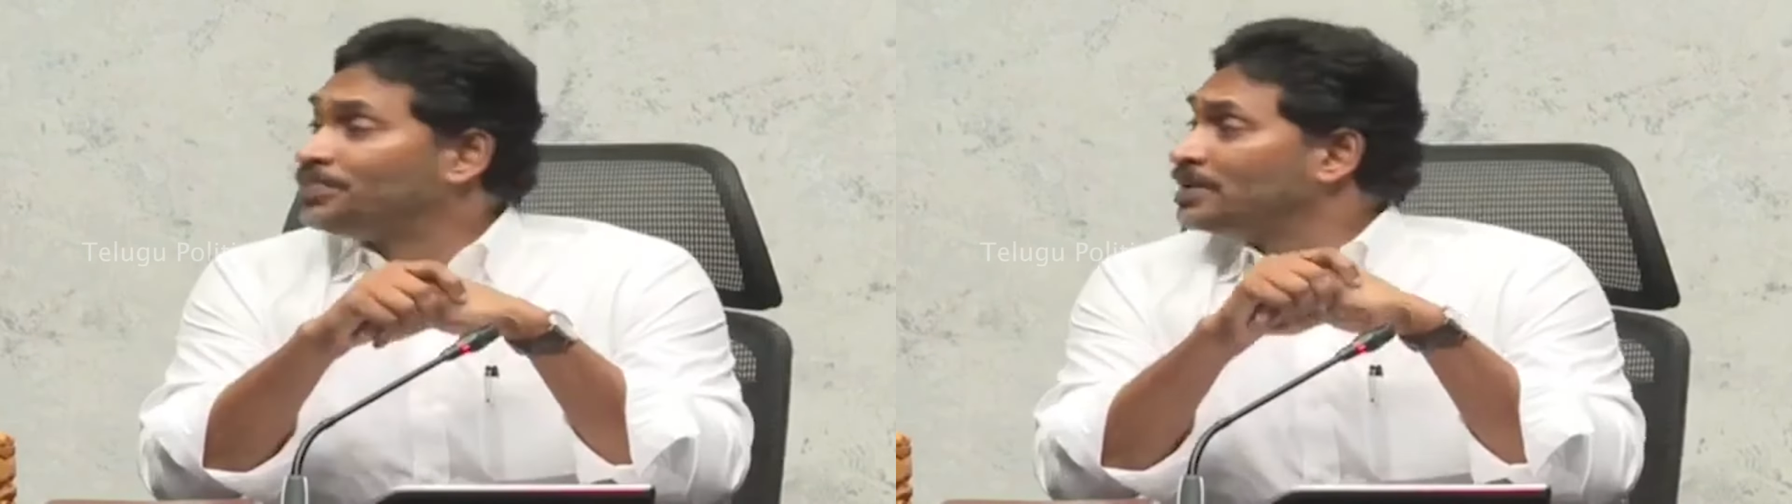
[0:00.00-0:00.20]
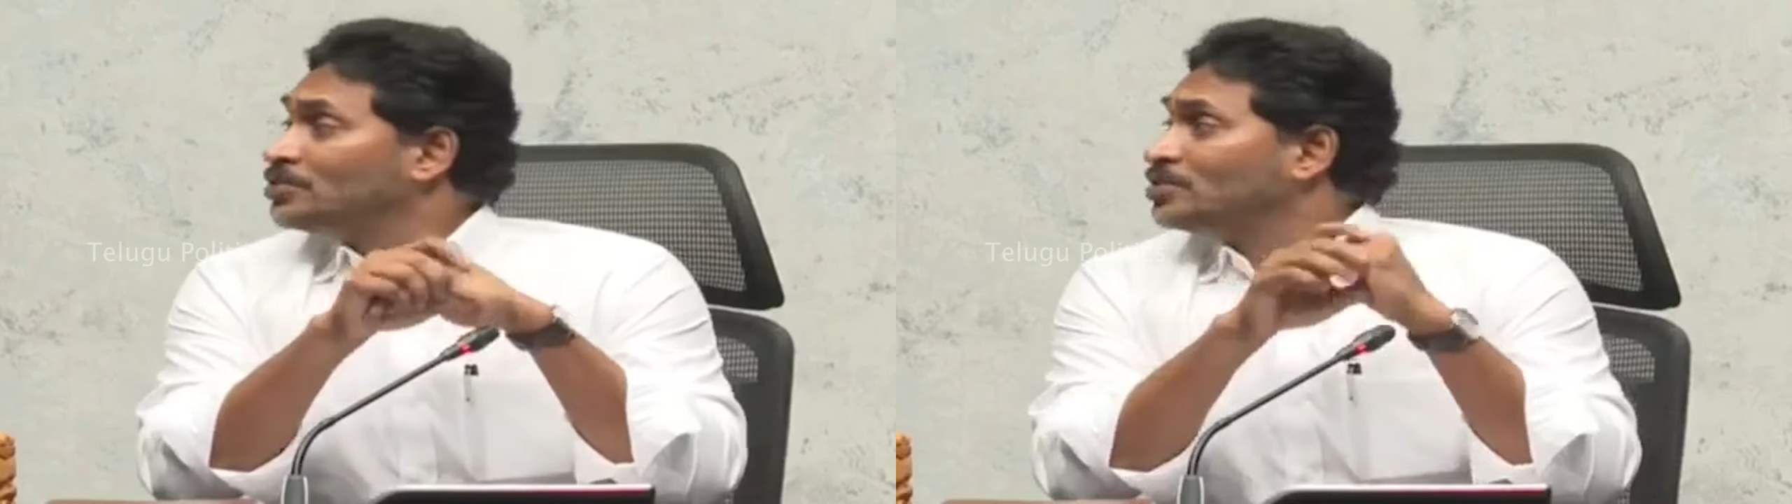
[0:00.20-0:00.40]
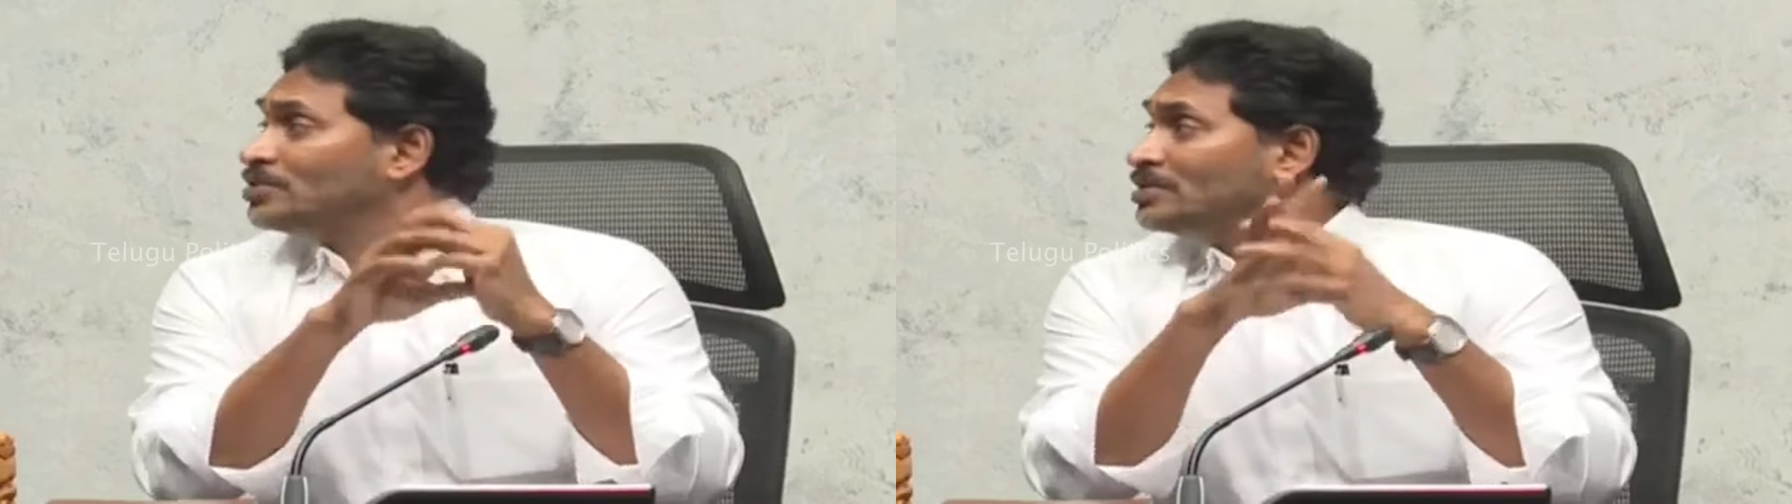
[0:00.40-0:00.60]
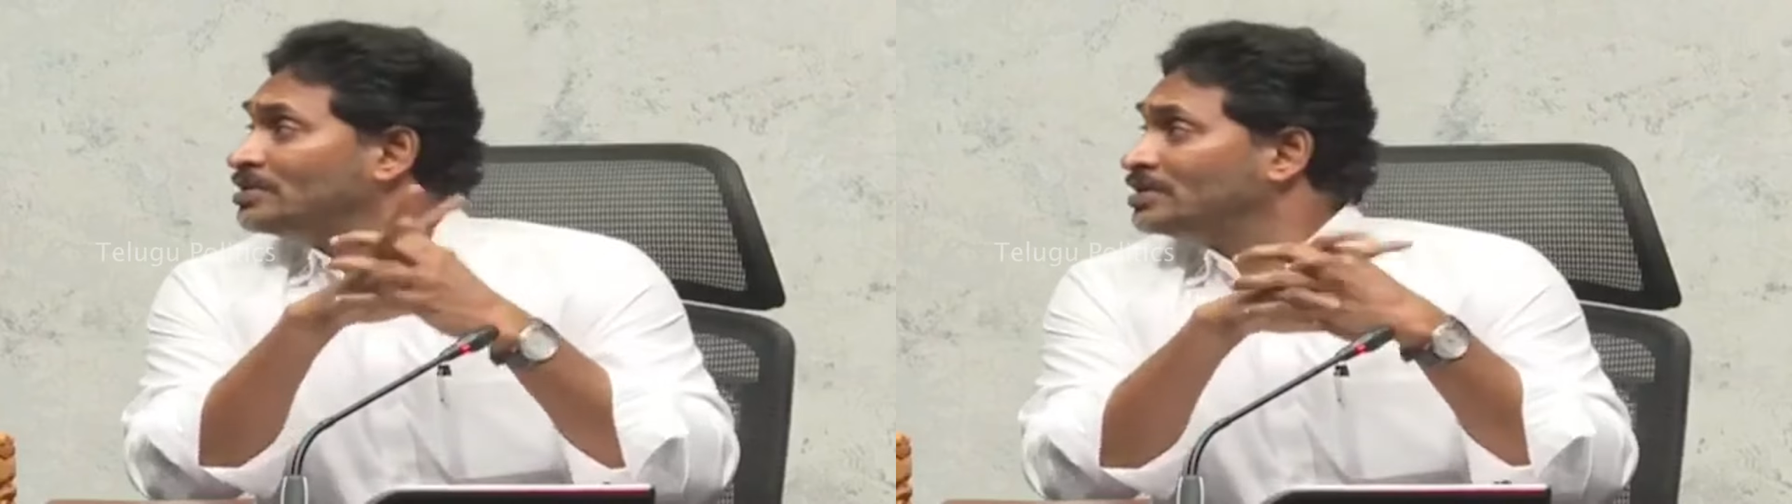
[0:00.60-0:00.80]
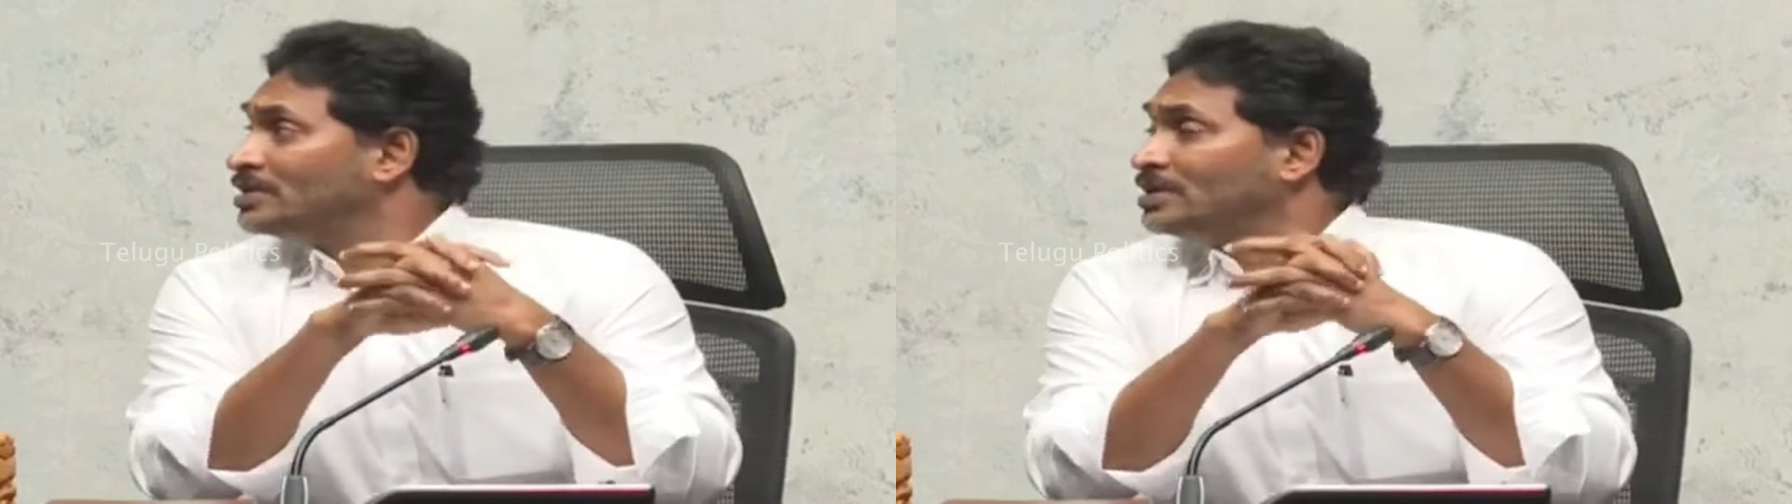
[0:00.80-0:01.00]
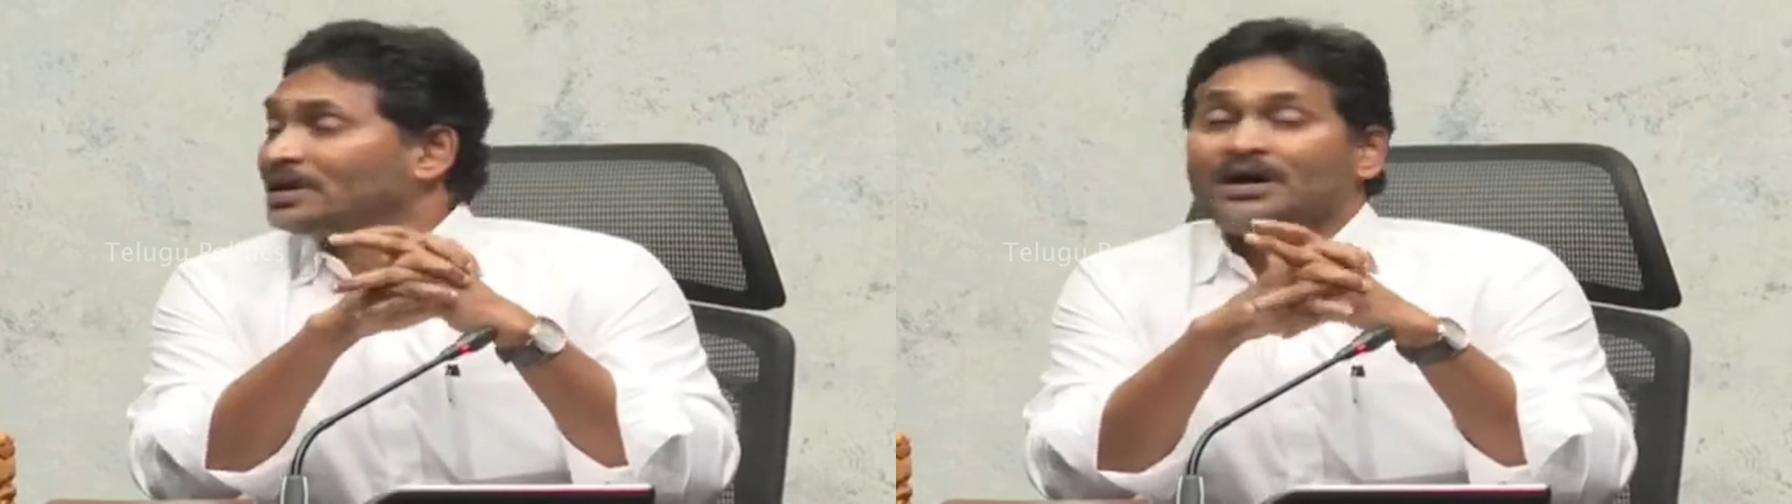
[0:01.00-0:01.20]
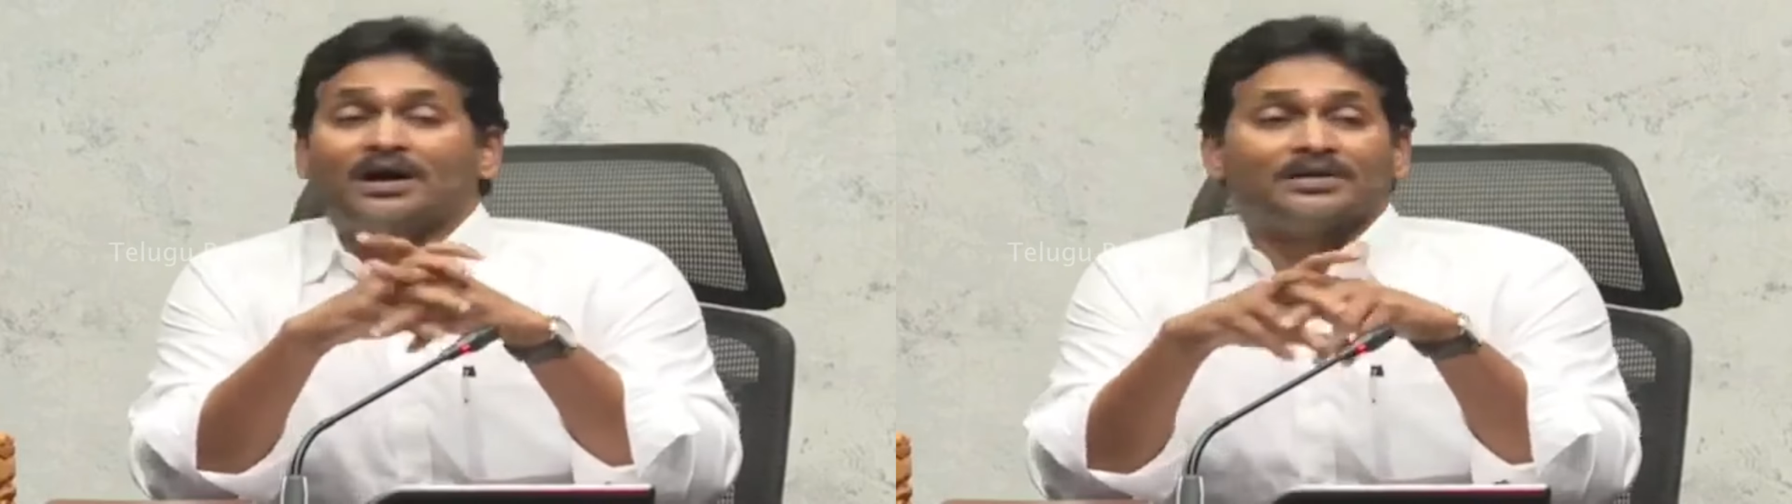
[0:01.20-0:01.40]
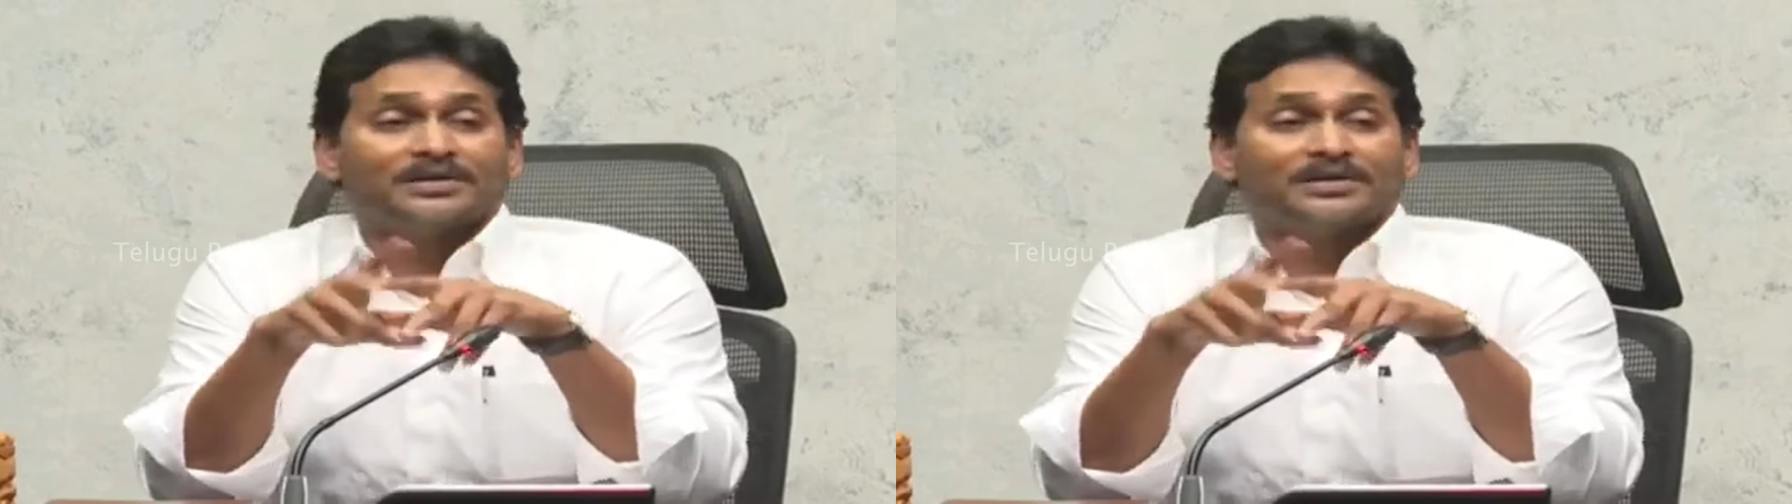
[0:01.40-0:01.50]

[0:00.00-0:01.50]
PO? Ah,